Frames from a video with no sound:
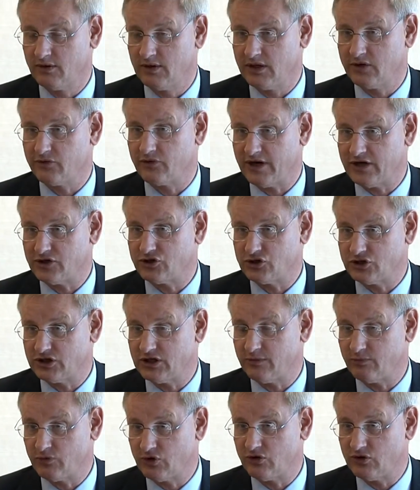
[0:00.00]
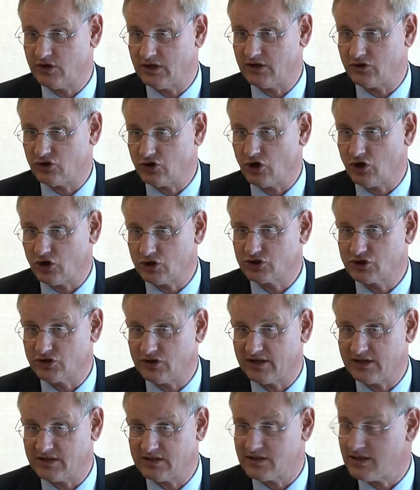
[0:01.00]
in relationship to the task
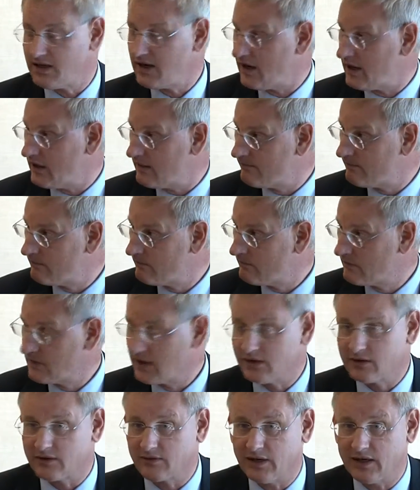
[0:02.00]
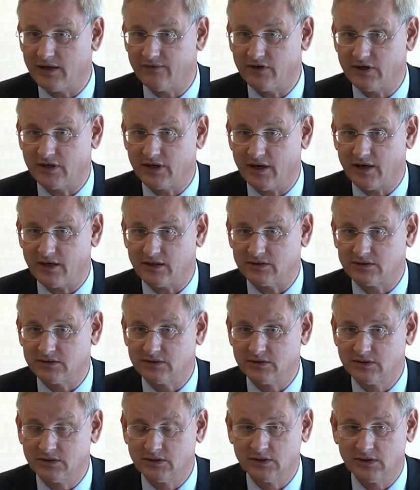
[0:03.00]
that is there in the relevant areas.
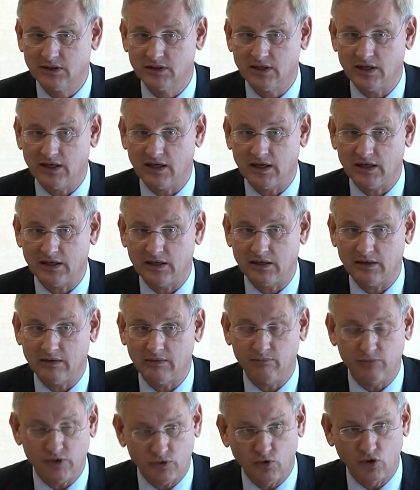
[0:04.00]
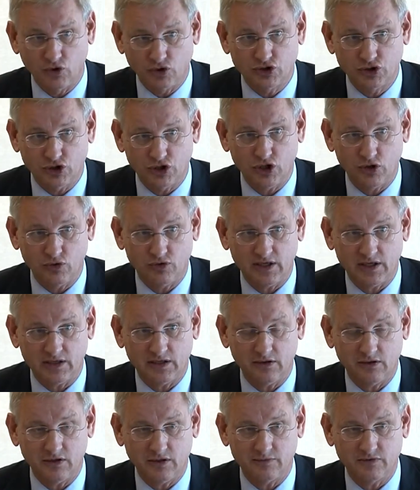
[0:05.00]
But we also know that
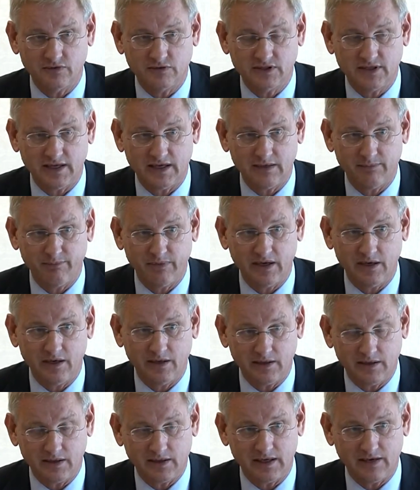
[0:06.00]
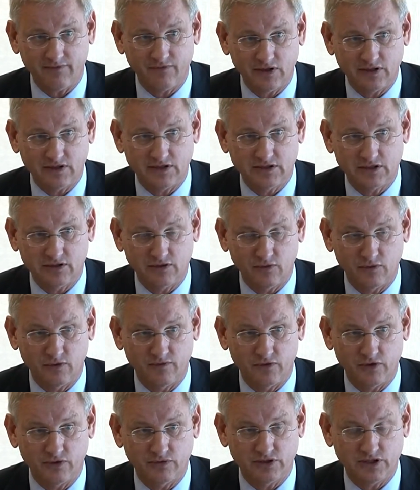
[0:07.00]
in terms of state building and governance and all
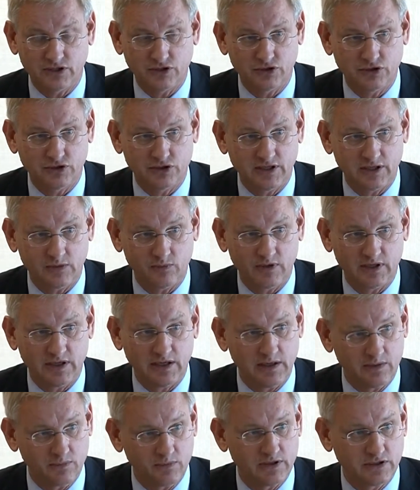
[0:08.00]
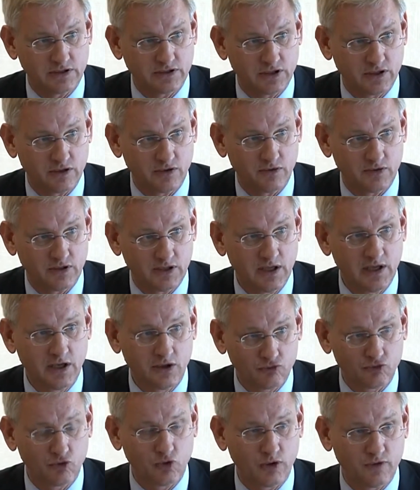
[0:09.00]
of those issues that we're dealing with in security,
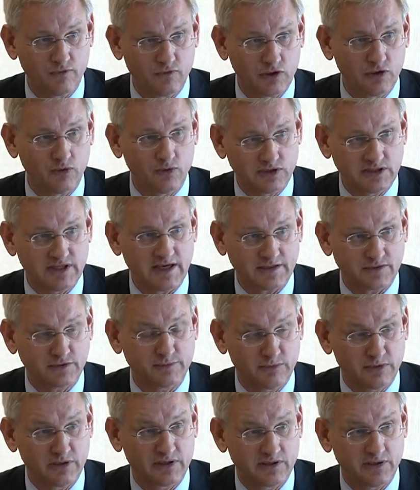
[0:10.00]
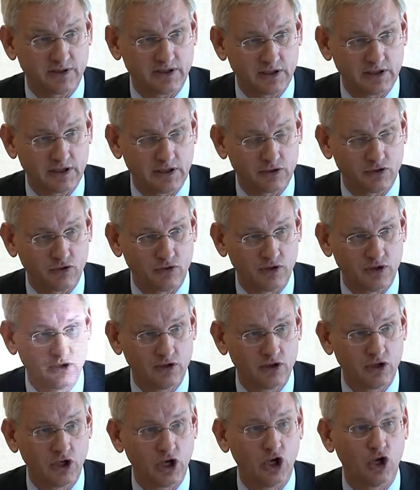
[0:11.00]
rule of the law is absolutely critical to
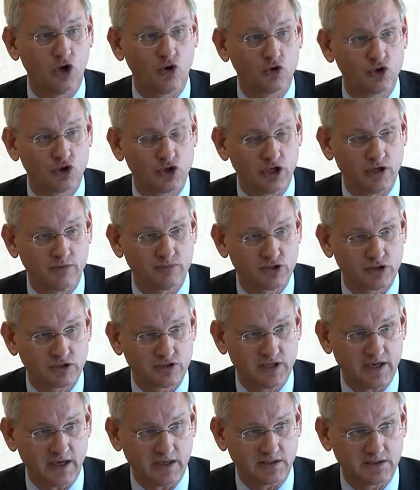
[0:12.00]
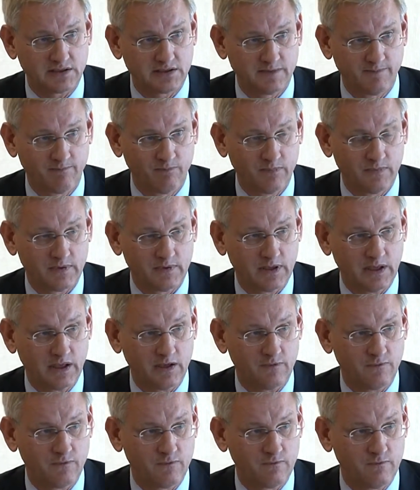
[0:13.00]
long-term success.
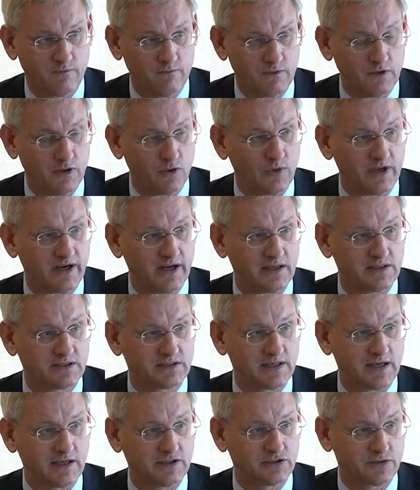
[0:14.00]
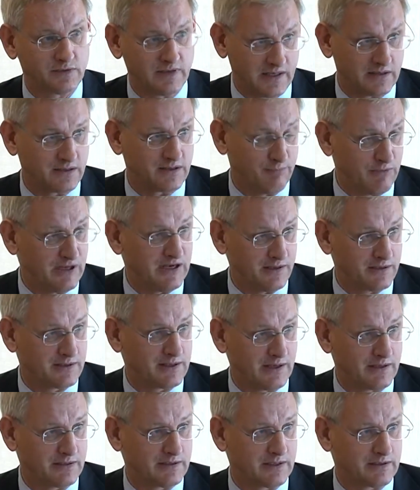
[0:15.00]
If no one else tells you that, the
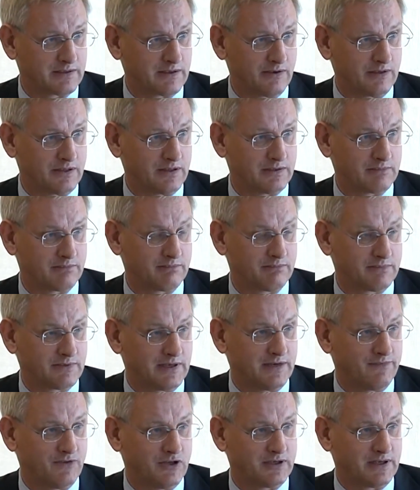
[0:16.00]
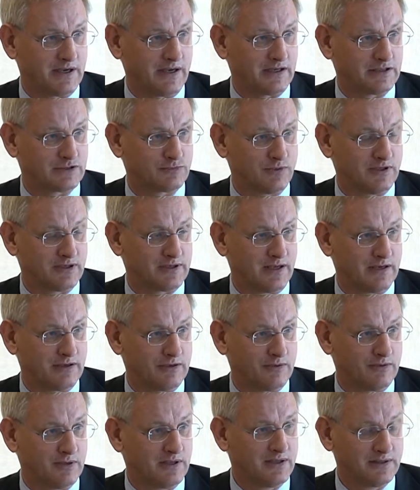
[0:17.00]
military that are in the relevant areas will tell
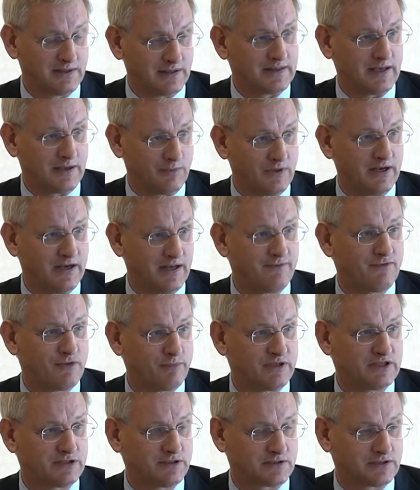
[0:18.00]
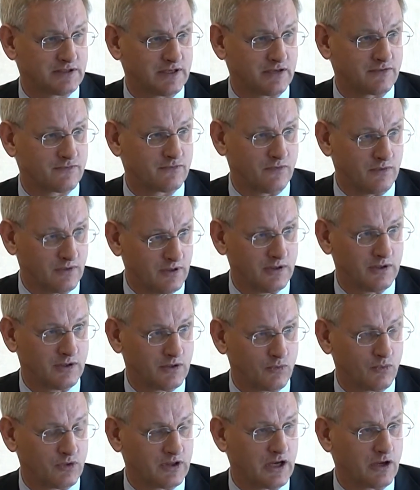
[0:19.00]
you that they will never be successful
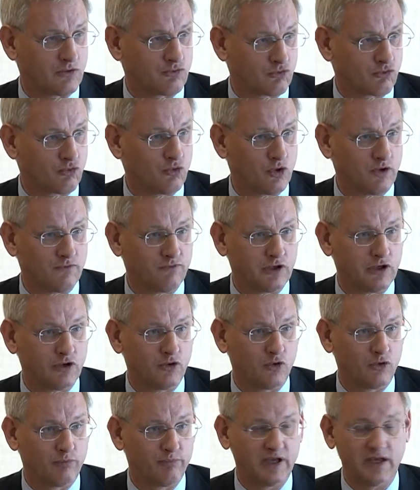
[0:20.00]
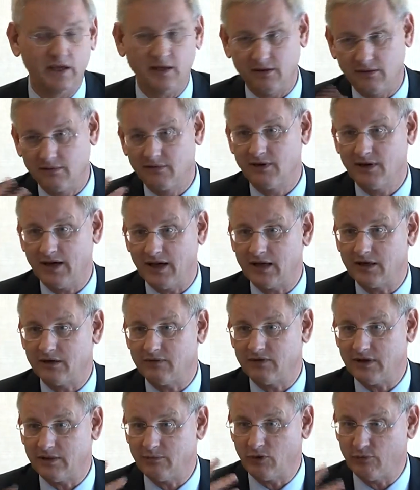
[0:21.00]
without the rule of the law being ahead
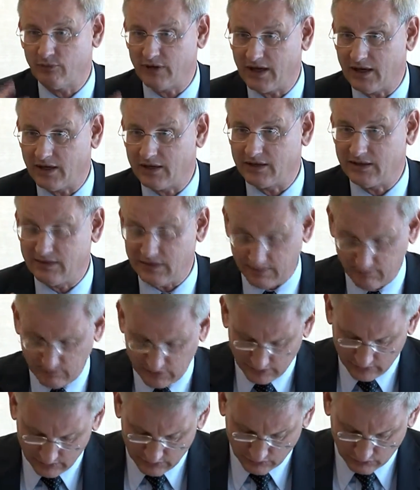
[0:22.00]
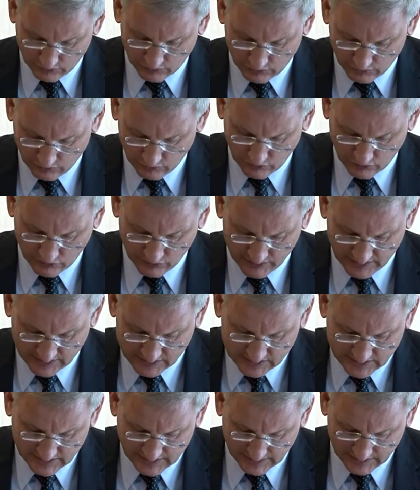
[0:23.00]
of them or behind them or on their
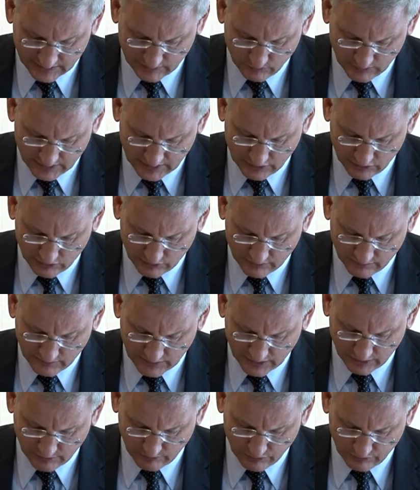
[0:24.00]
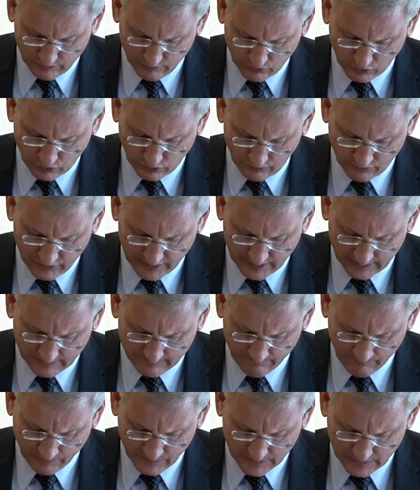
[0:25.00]
side. We need to develop more of
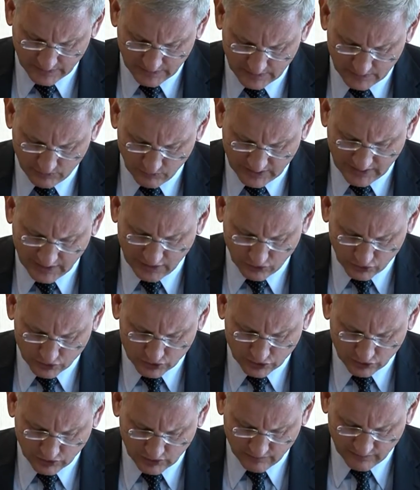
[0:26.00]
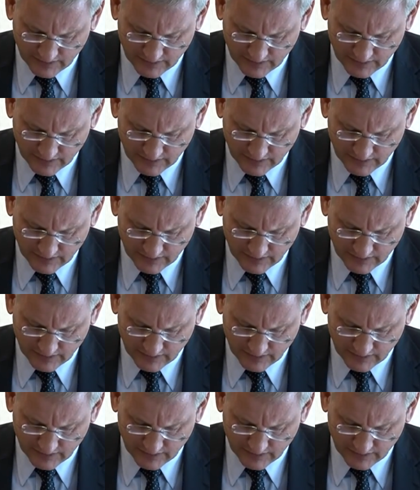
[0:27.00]
that. We need also to